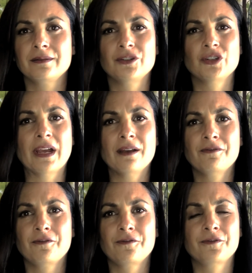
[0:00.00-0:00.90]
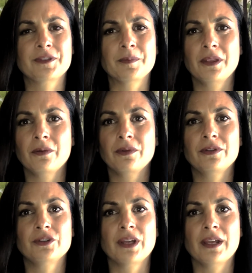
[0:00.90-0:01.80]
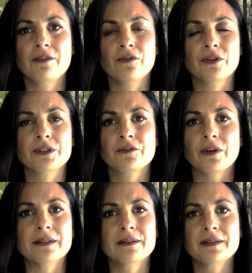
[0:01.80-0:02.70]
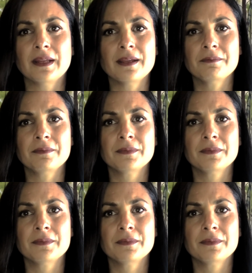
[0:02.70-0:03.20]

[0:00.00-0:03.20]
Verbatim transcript: Jeff, something with the J for his friend's name.